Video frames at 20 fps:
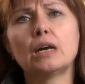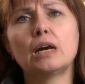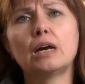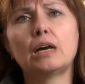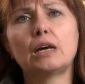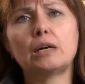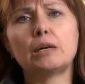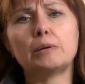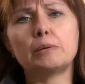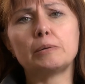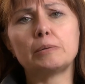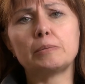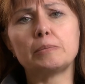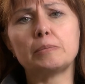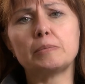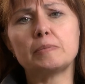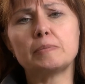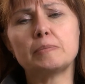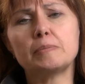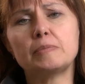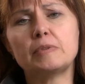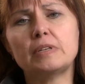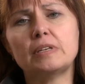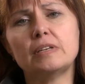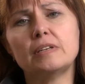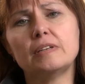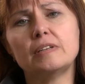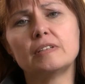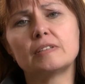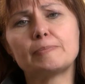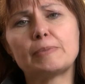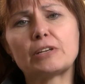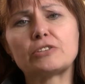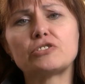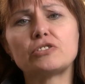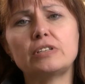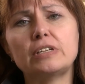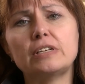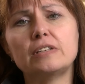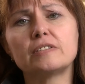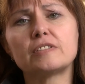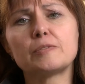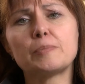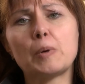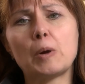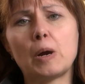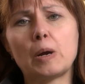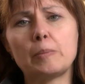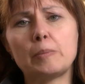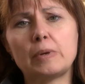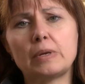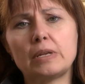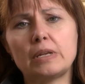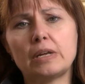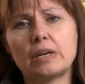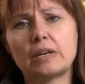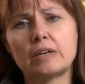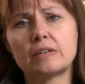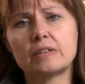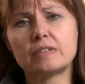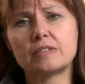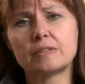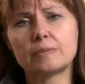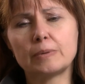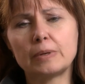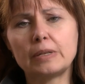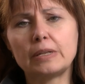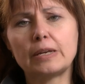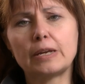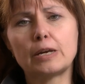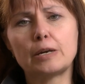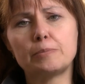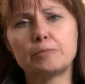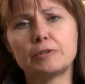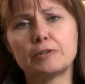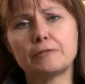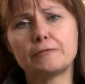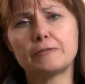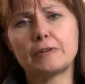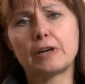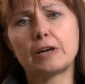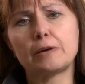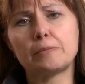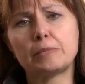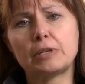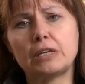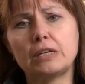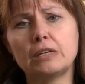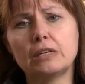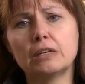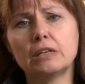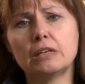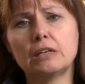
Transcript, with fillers: um, the special needs department has really helped our family.